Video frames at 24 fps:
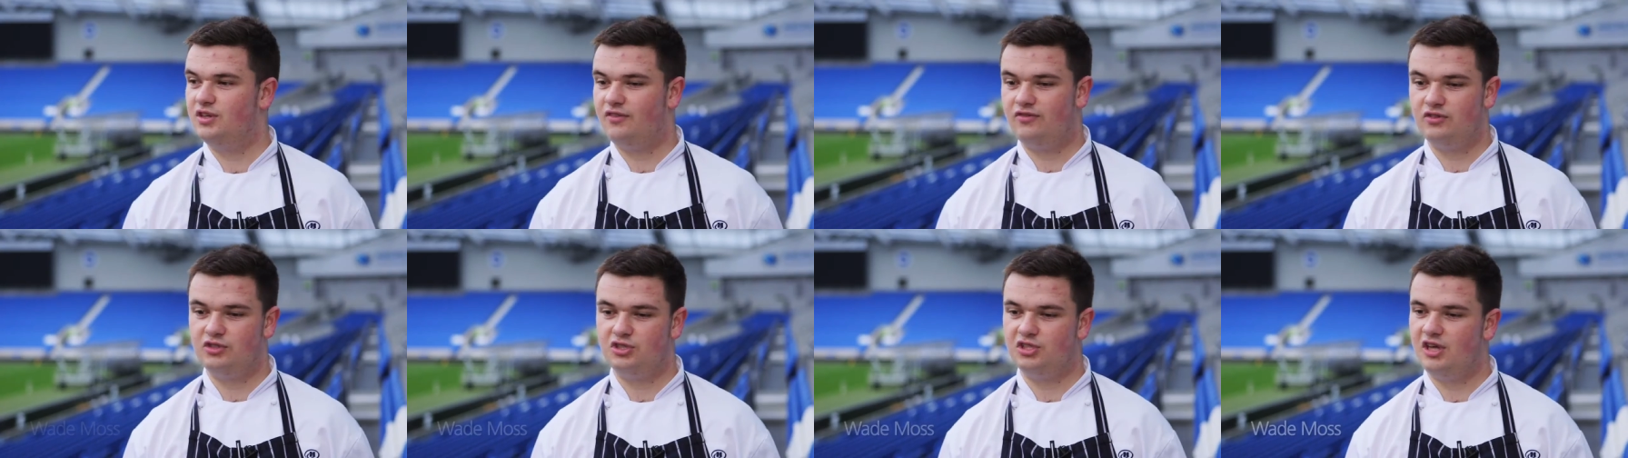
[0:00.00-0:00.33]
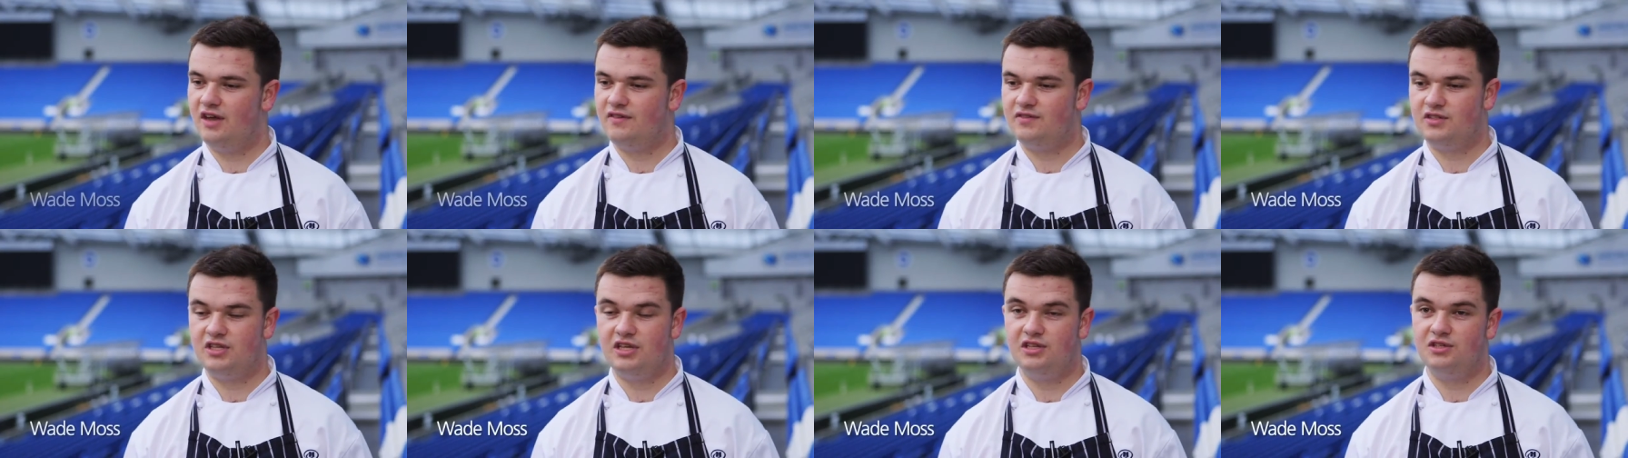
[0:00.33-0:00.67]
different
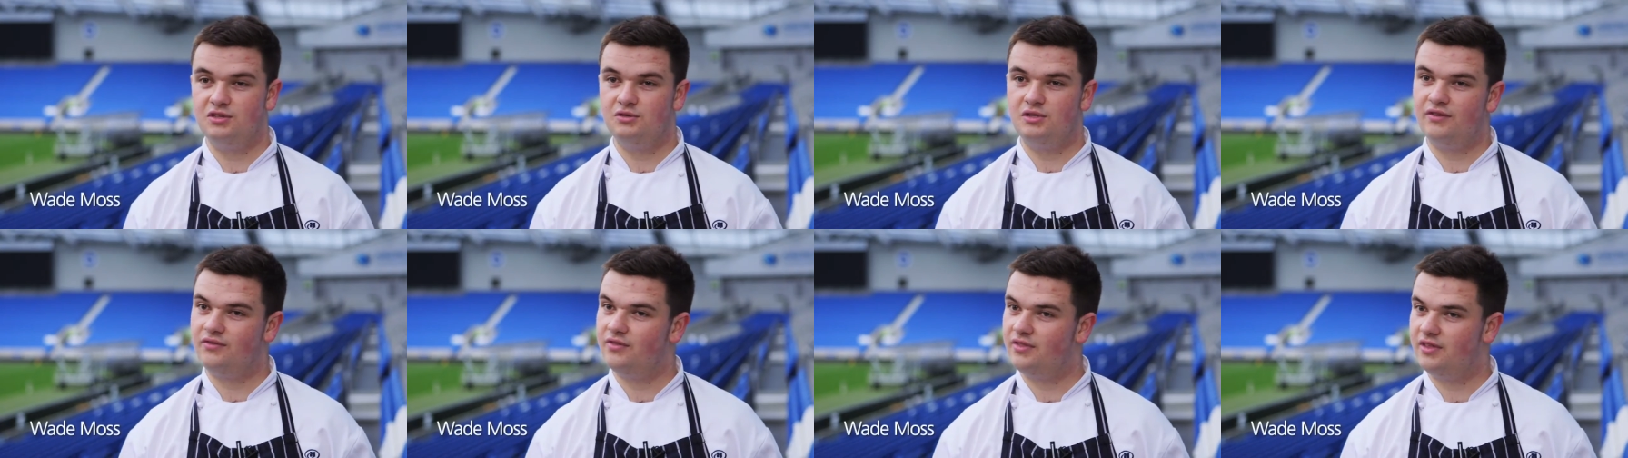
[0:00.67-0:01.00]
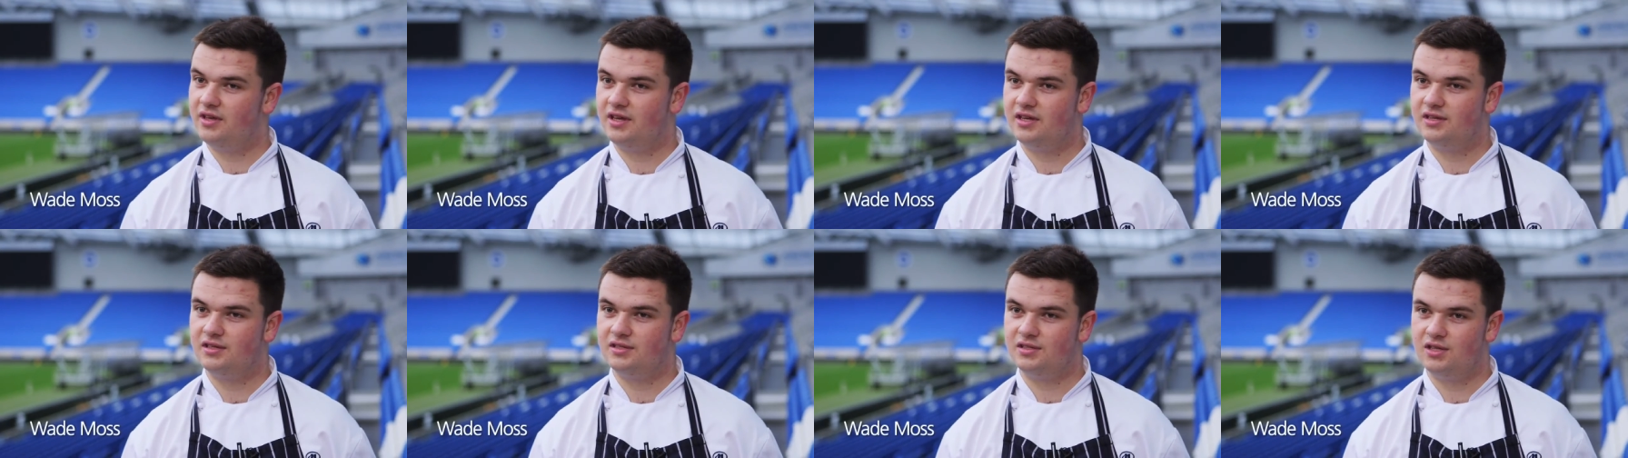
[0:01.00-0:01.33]
chefs teach you different
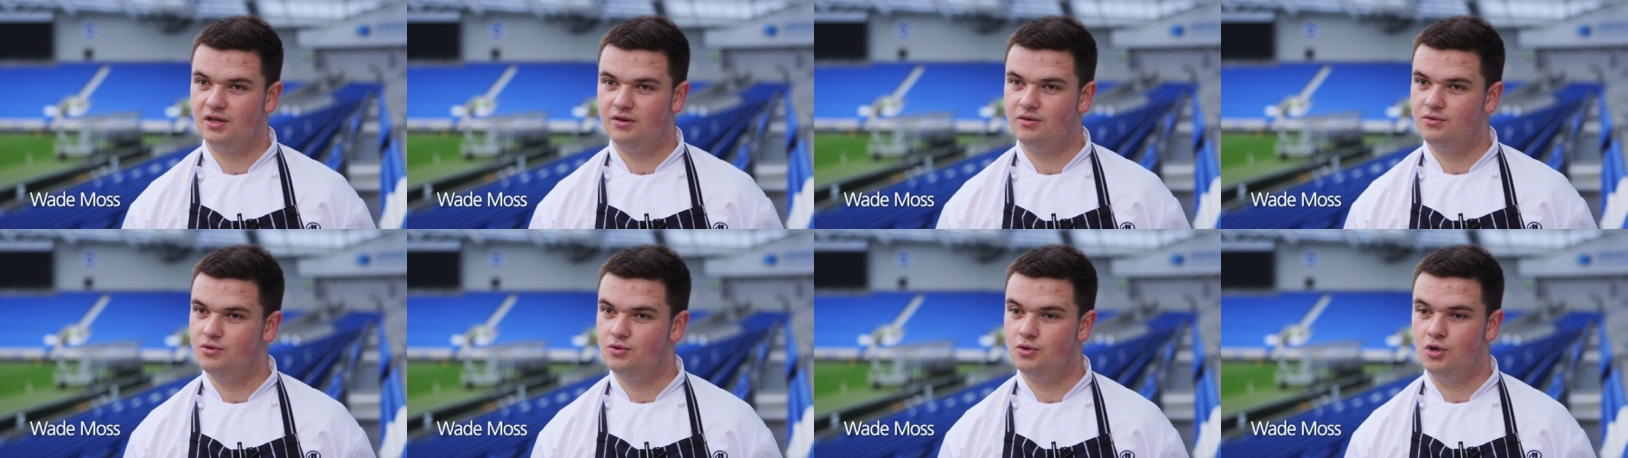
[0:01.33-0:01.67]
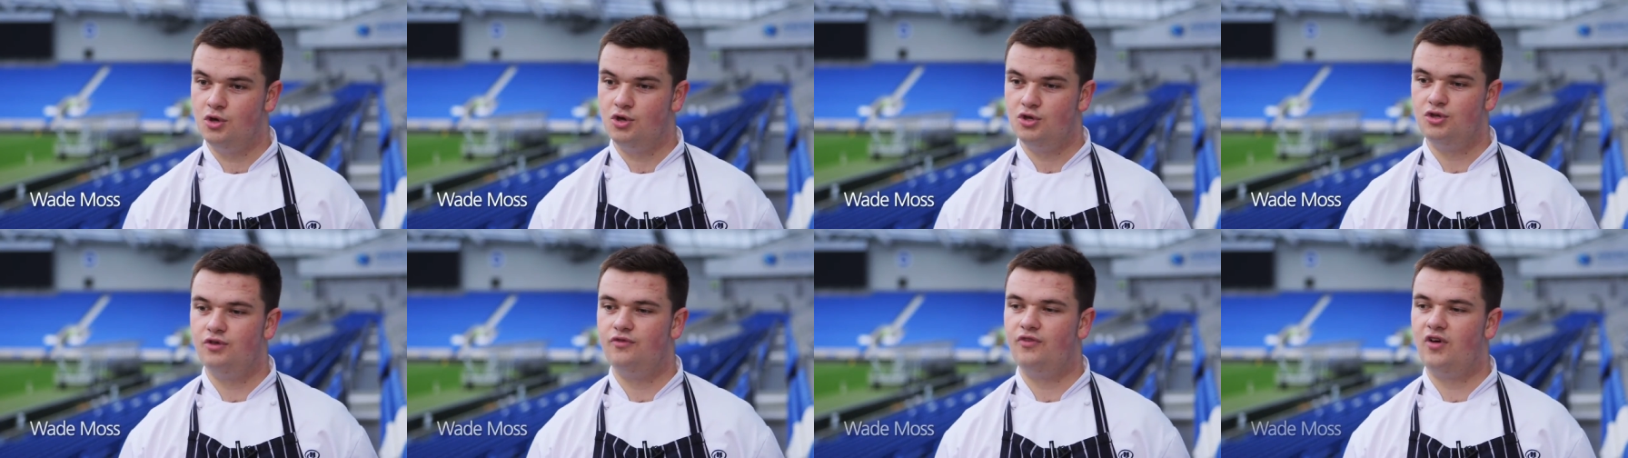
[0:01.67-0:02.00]
things, so
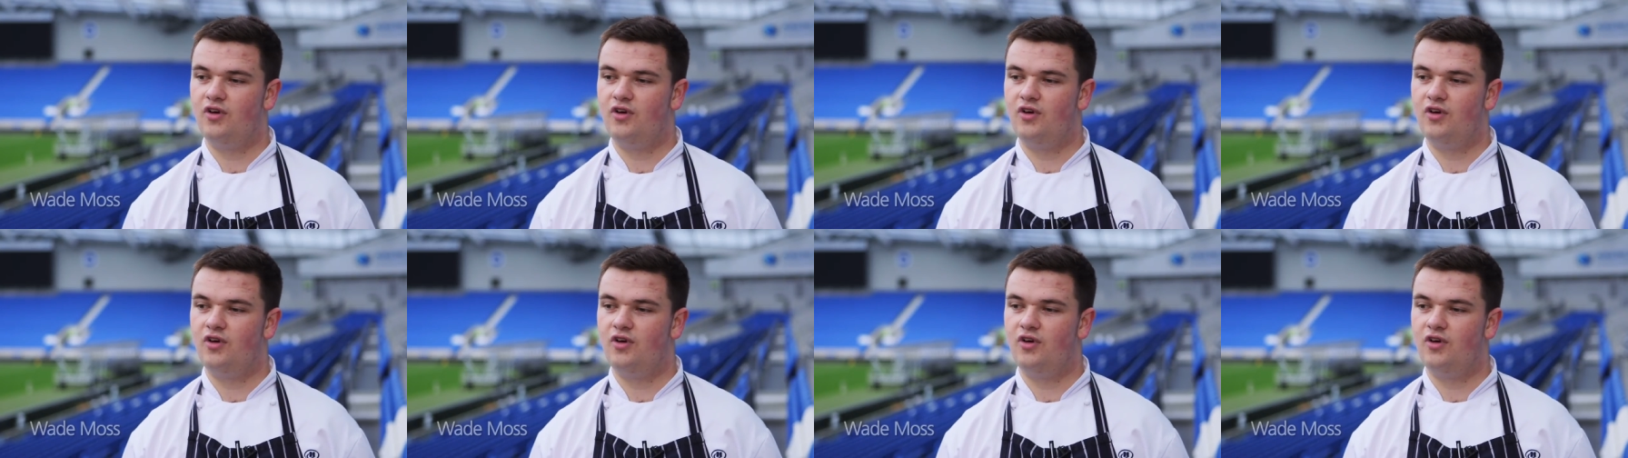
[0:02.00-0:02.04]
you